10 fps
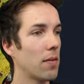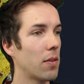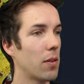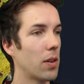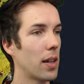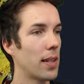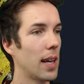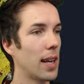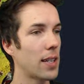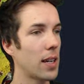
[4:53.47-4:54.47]
for the
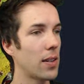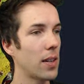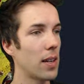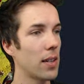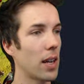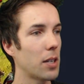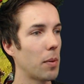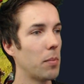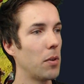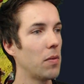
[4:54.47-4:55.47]
Delhi Sultanate has
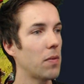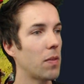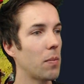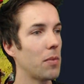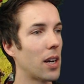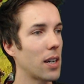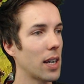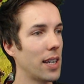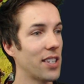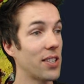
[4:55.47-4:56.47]
been moved from Dark
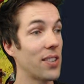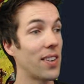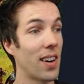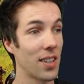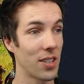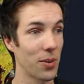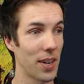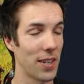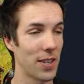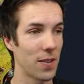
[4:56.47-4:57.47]
Ages to Castle
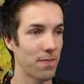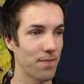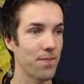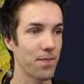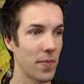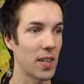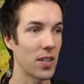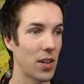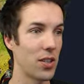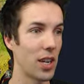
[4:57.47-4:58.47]
Age. That's
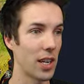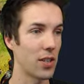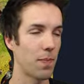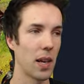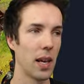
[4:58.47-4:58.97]
a good change.